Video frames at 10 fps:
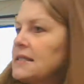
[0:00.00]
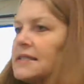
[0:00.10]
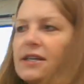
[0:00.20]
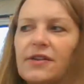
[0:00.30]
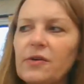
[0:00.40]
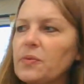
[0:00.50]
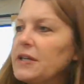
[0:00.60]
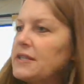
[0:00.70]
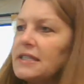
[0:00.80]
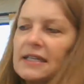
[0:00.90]
Still, the
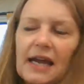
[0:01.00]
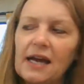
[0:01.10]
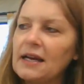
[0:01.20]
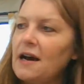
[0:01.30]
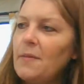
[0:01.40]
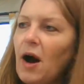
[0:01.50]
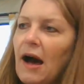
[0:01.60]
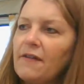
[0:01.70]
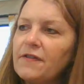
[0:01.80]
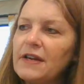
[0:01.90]
wreath did not come
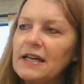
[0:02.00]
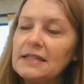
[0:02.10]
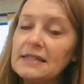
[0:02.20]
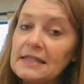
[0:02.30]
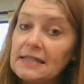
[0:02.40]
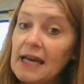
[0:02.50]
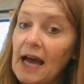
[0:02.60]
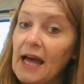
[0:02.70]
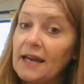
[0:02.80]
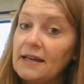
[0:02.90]
off.
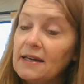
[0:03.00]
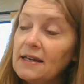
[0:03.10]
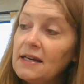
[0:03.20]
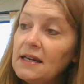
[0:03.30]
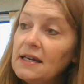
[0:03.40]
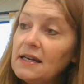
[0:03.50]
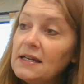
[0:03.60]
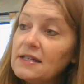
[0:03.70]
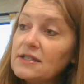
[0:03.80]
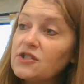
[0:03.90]
Instead,
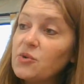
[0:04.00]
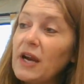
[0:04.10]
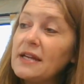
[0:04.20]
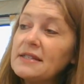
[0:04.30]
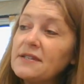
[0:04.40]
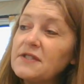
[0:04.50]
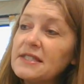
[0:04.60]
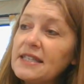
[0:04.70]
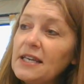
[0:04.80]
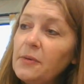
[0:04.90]
strands of
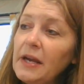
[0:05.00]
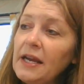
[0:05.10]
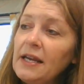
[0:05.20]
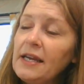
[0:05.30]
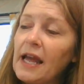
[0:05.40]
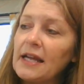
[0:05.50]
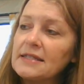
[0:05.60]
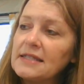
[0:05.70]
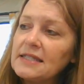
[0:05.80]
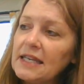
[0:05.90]
seaweed
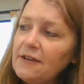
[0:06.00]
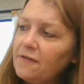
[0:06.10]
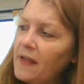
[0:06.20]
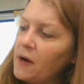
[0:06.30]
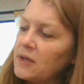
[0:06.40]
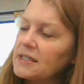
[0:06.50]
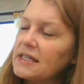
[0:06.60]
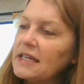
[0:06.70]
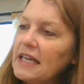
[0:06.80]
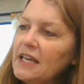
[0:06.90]
and sea flowers
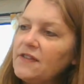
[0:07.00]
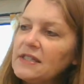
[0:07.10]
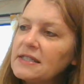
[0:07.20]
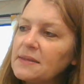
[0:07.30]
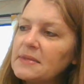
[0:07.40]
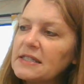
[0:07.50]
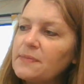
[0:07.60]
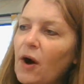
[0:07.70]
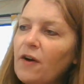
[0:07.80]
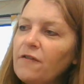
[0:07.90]
and even some
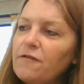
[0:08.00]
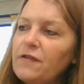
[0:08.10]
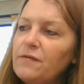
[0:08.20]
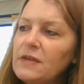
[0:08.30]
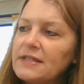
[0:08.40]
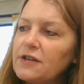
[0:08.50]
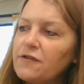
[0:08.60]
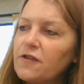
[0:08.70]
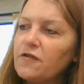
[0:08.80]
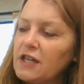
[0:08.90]
small
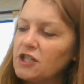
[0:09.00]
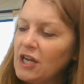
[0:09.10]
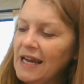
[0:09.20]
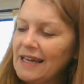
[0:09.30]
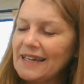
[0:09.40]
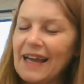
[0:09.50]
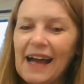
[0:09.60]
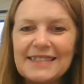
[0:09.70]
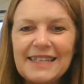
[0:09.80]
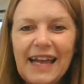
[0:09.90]
silverfish
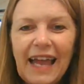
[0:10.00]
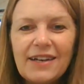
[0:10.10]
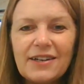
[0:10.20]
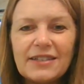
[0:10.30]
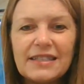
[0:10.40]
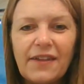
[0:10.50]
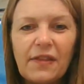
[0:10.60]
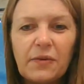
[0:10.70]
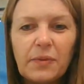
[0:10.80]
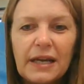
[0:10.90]
got tangled in
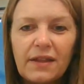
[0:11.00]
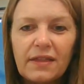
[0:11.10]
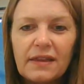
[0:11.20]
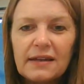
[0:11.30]
the wreath.